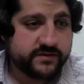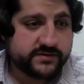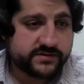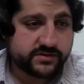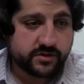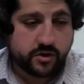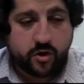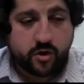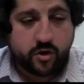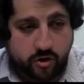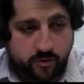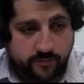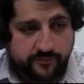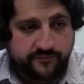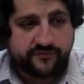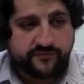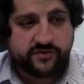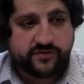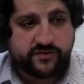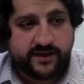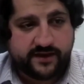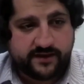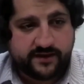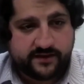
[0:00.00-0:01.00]
So
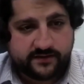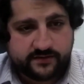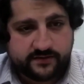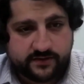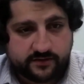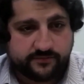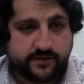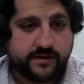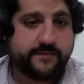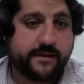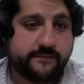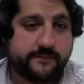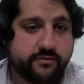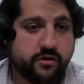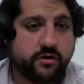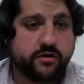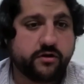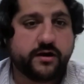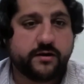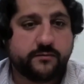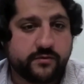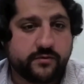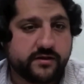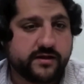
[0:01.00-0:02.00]
hopefully, the rebate
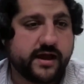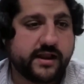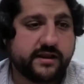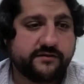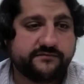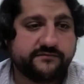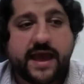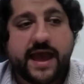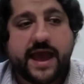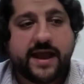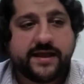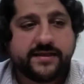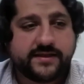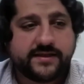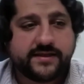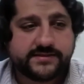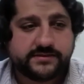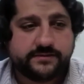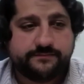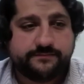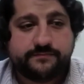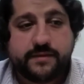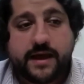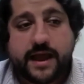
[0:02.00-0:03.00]
program will kind of act
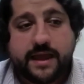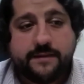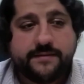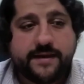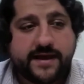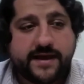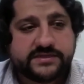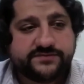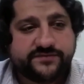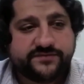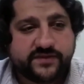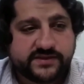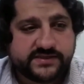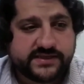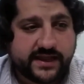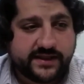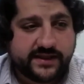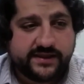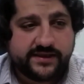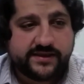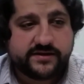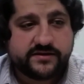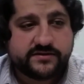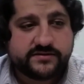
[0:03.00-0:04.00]
as a bypass for the
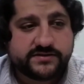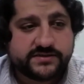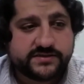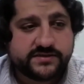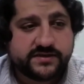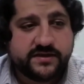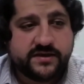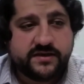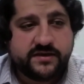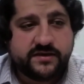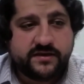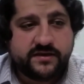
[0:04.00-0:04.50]
ten years.